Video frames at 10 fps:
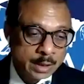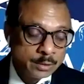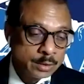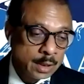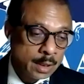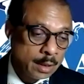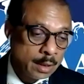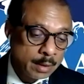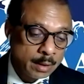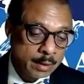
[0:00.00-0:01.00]
to
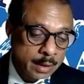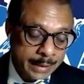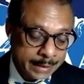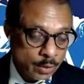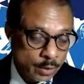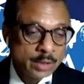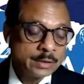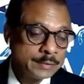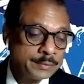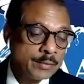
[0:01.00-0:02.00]
the Red
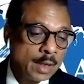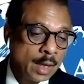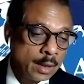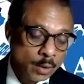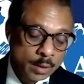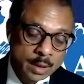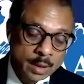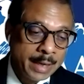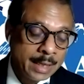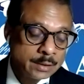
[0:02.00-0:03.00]
Cross and local
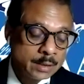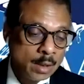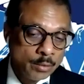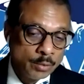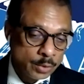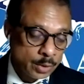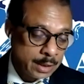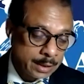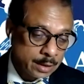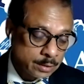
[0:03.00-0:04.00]
banks. We wrote a
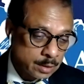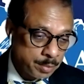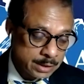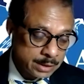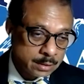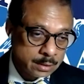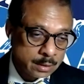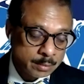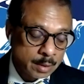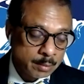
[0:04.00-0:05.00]
letter to the
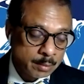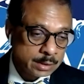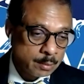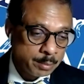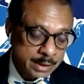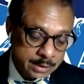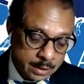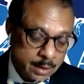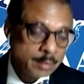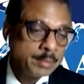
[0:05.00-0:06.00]

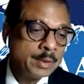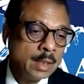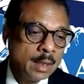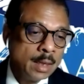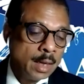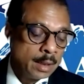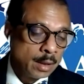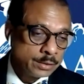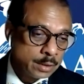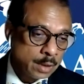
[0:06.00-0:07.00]
President Trump, and
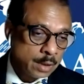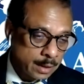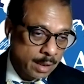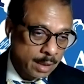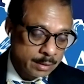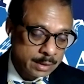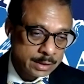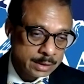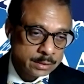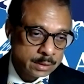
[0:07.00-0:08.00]
also all the
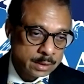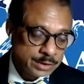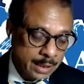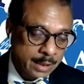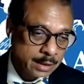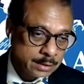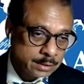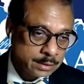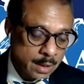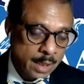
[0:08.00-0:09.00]
governors, senators,
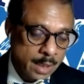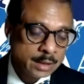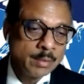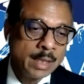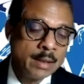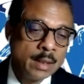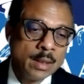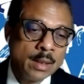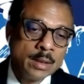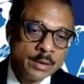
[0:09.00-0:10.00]
and congressmen
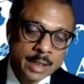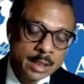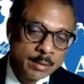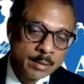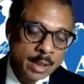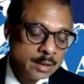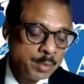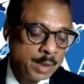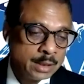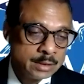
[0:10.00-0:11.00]
to tell them what is the
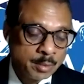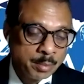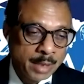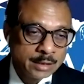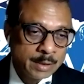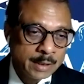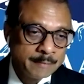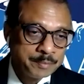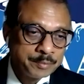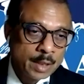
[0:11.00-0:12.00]
importance of plasma
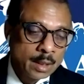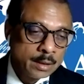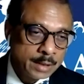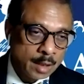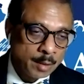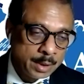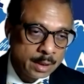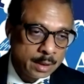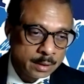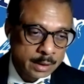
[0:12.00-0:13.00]

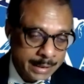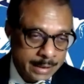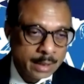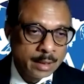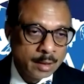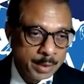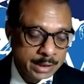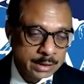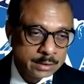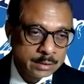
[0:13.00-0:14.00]
therapy in the critically ill
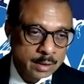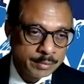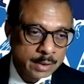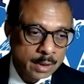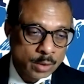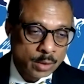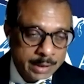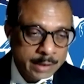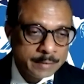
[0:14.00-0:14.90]
patients of the COVID.